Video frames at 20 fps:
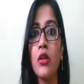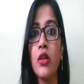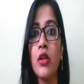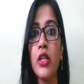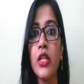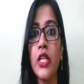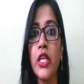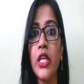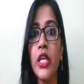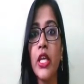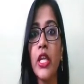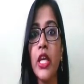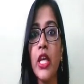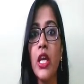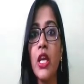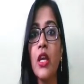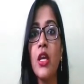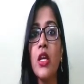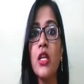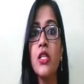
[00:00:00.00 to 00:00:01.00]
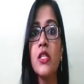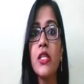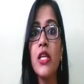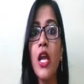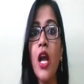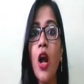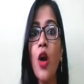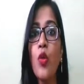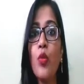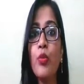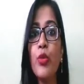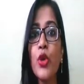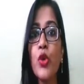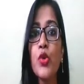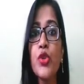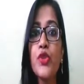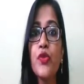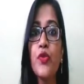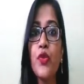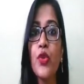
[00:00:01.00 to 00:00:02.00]
DNA. See how
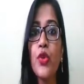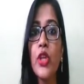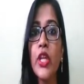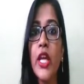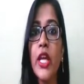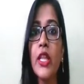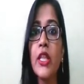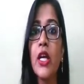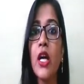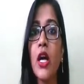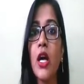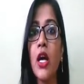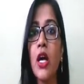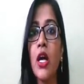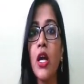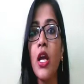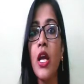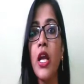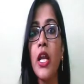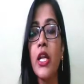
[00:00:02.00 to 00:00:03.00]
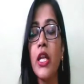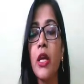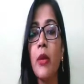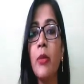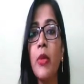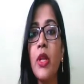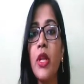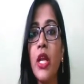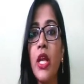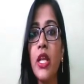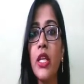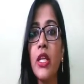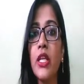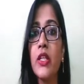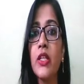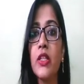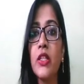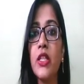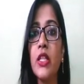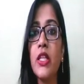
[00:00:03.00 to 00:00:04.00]
beautifully the double
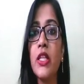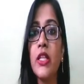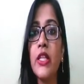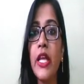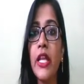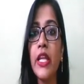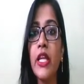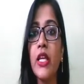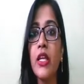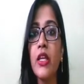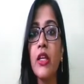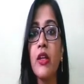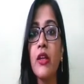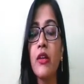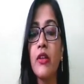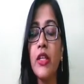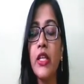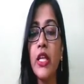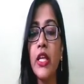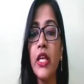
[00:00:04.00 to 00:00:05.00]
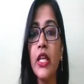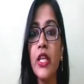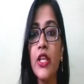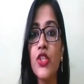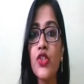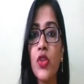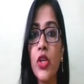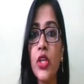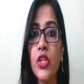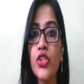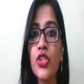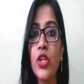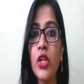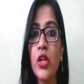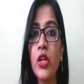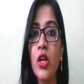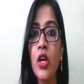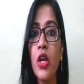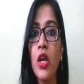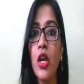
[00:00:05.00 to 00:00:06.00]
helical DNA
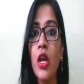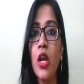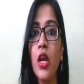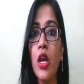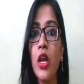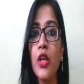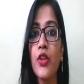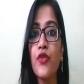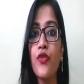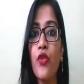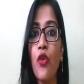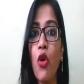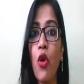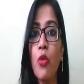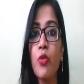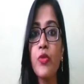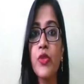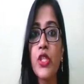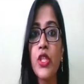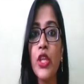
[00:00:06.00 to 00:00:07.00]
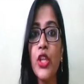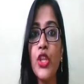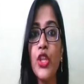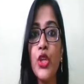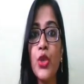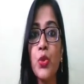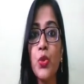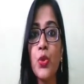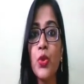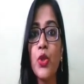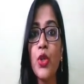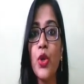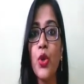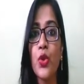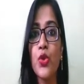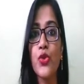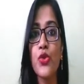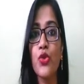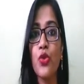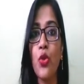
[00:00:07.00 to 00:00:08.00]
structure it forms the
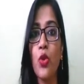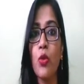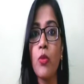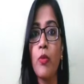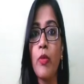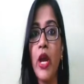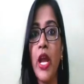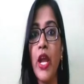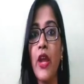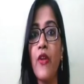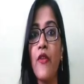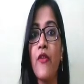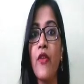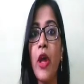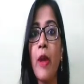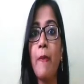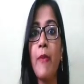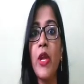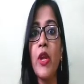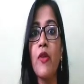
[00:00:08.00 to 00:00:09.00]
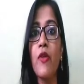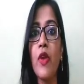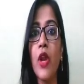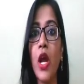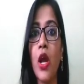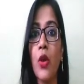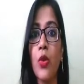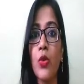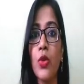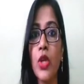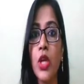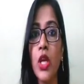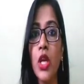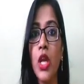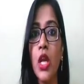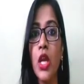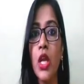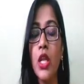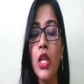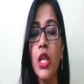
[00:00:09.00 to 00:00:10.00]
nucleosome by wrapping around.
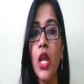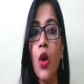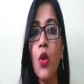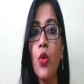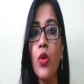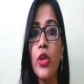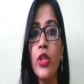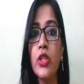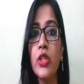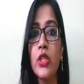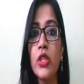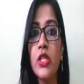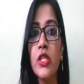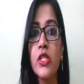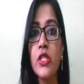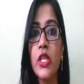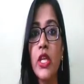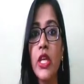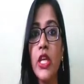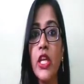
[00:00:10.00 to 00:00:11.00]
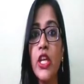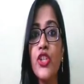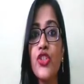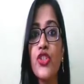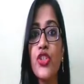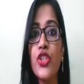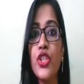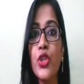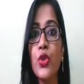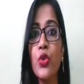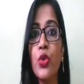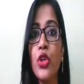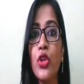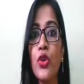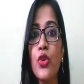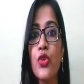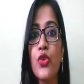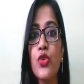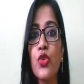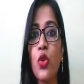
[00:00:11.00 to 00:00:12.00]
Now this each
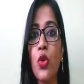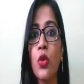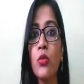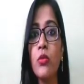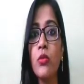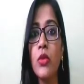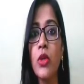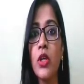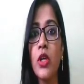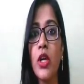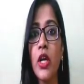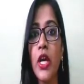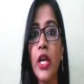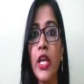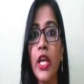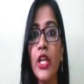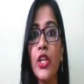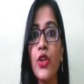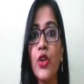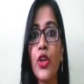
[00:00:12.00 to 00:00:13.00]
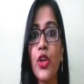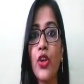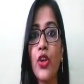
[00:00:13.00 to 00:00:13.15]
nucleosome again you can